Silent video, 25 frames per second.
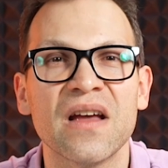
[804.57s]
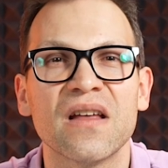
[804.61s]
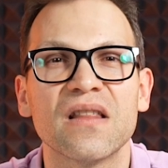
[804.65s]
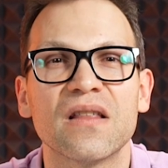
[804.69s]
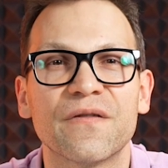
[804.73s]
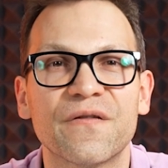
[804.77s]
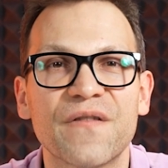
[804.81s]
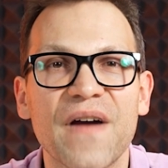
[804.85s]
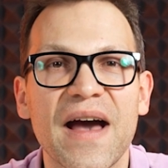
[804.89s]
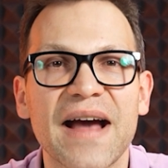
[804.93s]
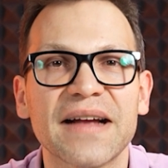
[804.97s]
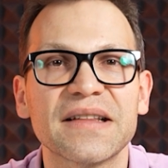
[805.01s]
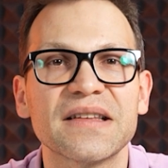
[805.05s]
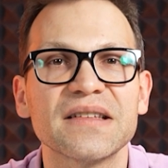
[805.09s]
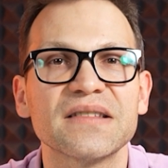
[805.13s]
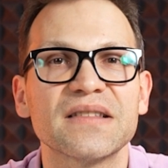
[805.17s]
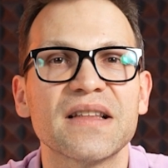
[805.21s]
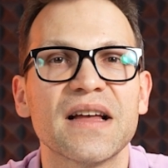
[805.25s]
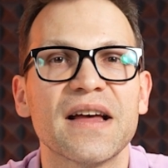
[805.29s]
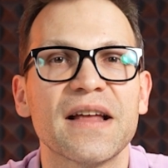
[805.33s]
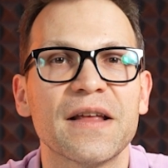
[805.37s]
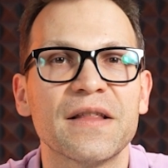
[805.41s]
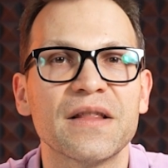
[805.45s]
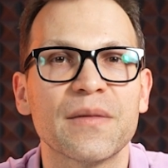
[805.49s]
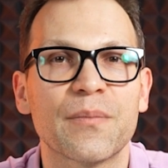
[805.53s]
The fact is
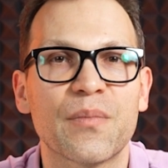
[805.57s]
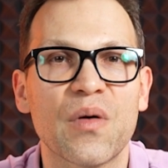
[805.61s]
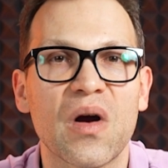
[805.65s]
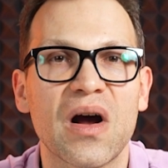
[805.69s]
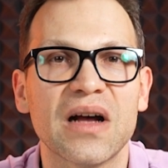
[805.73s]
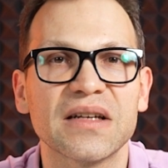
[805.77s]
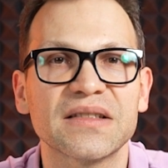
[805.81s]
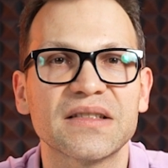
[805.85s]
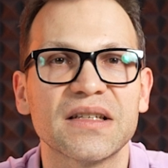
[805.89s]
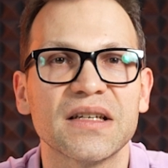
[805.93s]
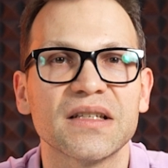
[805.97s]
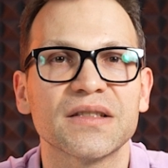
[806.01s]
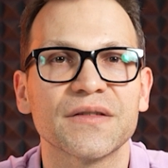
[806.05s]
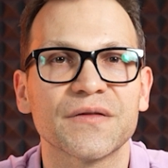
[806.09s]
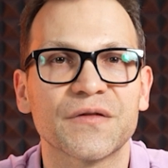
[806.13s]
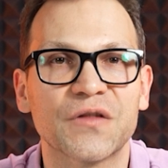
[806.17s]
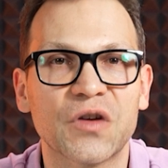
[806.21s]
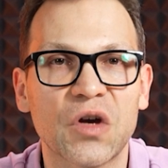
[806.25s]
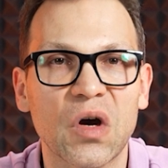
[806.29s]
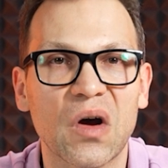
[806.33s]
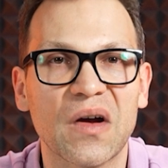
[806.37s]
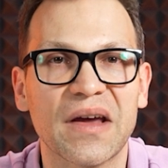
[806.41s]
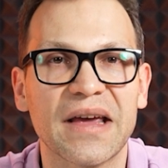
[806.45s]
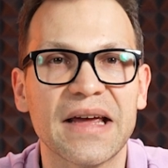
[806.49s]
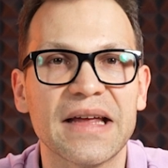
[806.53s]
that in the process of
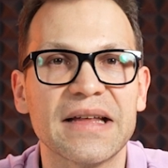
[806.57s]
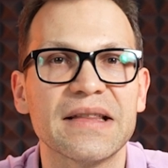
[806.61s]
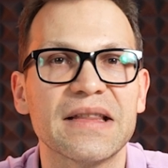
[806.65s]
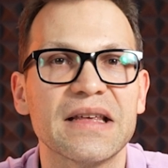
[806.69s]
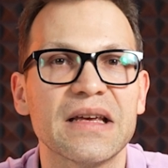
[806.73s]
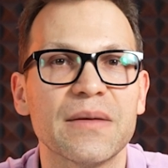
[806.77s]
cooking,